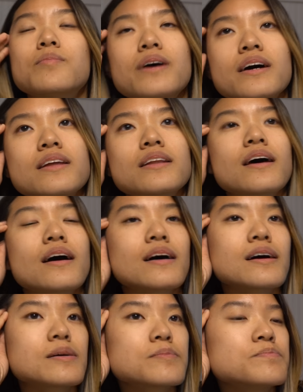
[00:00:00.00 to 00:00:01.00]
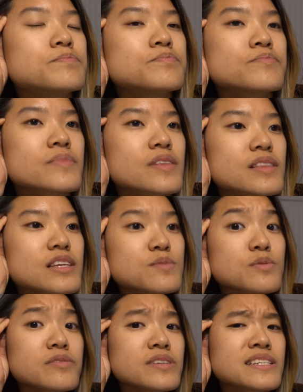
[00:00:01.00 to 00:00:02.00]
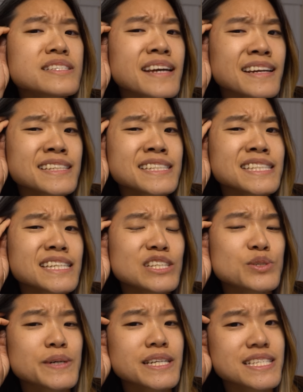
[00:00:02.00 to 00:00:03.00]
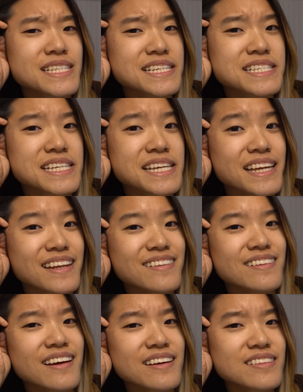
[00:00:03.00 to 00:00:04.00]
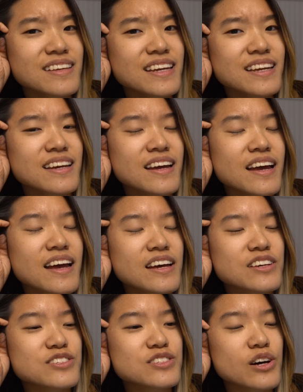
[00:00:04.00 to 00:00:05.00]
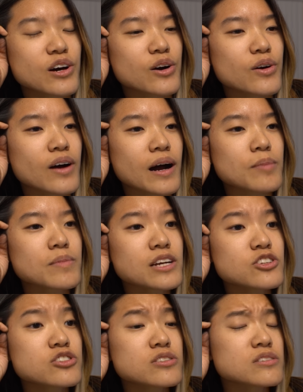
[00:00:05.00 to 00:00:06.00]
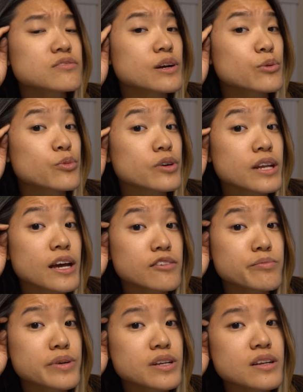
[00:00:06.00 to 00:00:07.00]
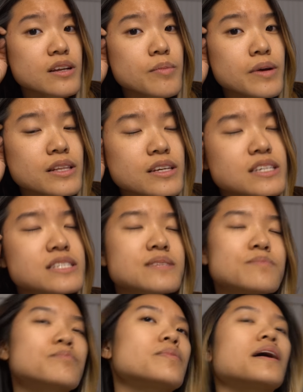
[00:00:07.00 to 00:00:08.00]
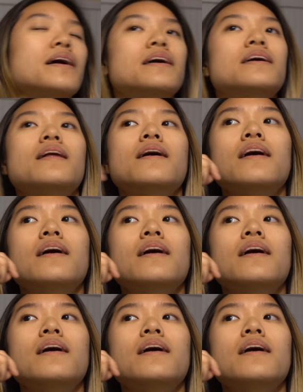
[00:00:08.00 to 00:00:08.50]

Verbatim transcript: But um, this movie is technically twenty sixteen, I think. So I'm not sure if I would have put it on my list, but